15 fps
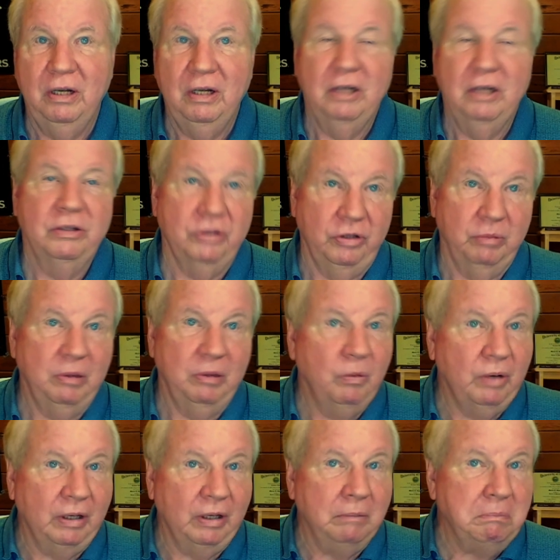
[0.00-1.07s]
So you might
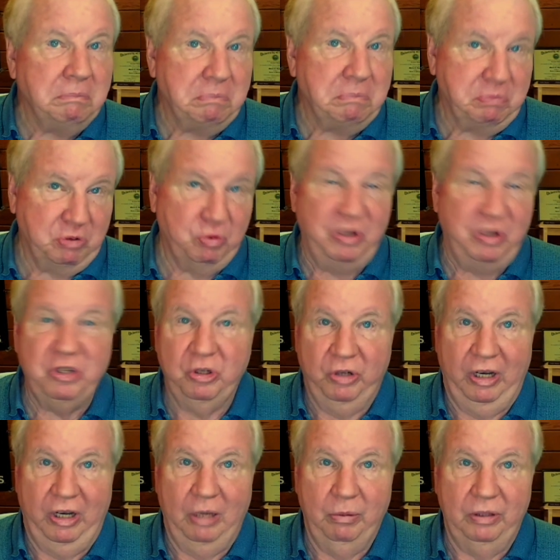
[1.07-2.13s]
want to switch your
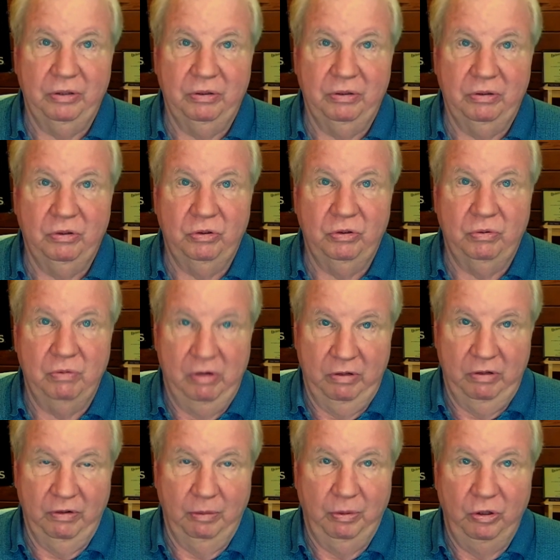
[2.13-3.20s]
habits and
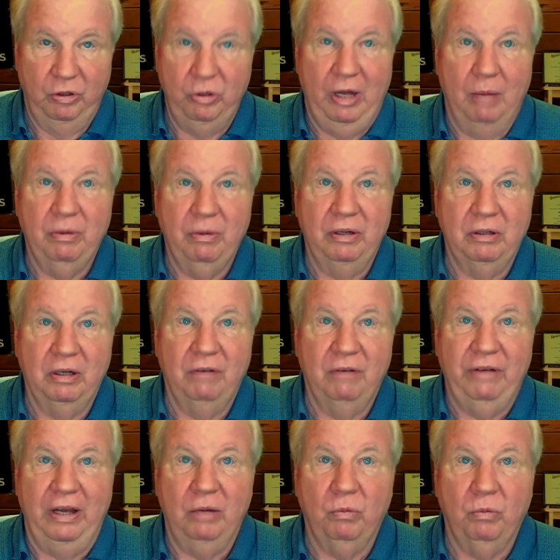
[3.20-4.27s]
develop a new habit of
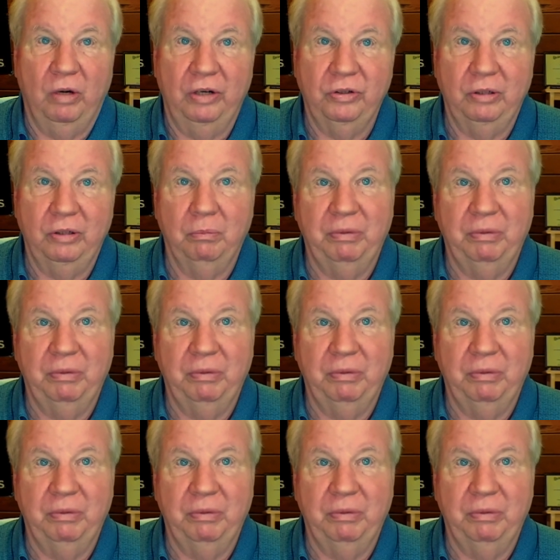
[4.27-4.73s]
hand washing.